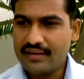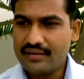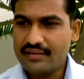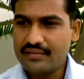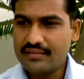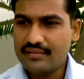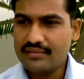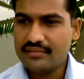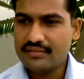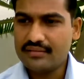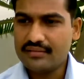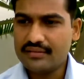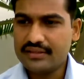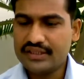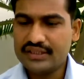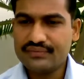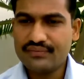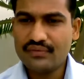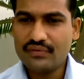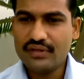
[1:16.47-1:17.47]
And
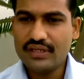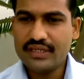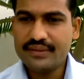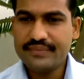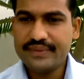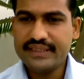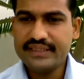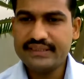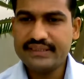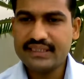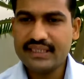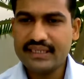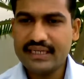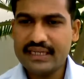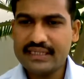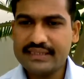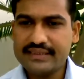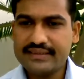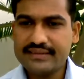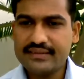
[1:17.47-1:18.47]
his full name is
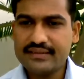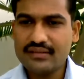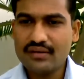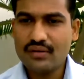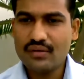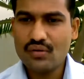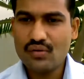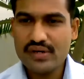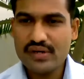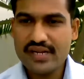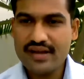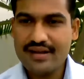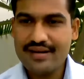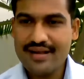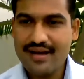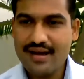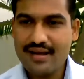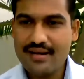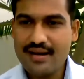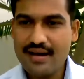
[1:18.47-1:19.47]
Nelson
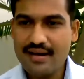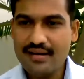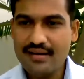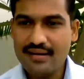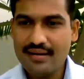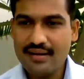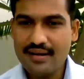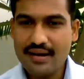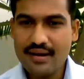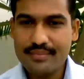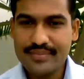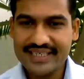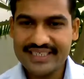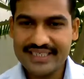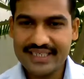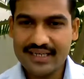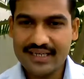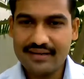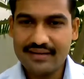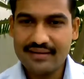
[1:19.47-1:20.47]
Rolihlahla
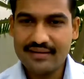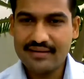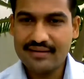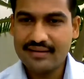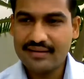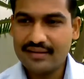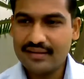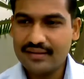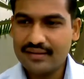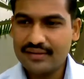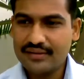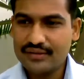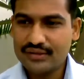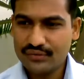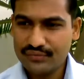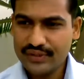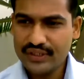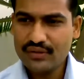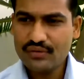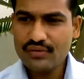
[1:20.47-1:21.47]
Mandela.
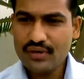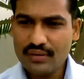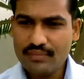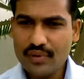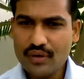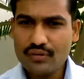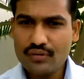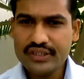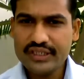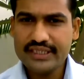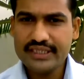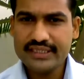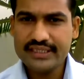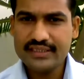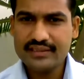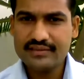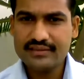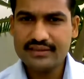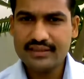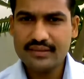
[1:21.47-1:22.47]
So we know about
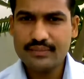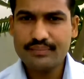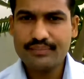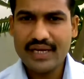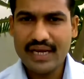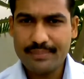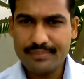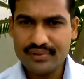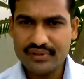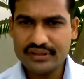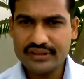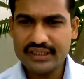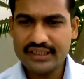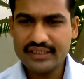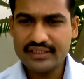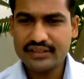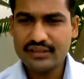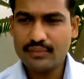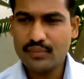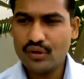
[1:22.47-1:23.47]
the
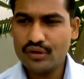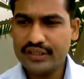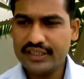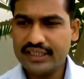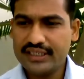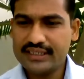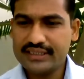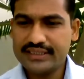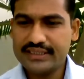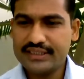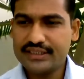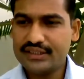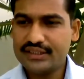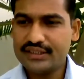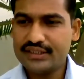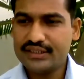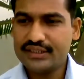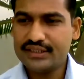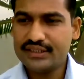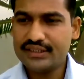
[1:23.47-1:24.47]
apartheid, the political
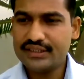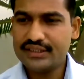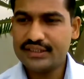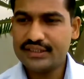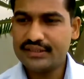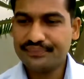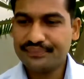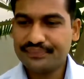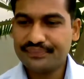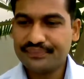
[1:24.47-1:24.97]
system.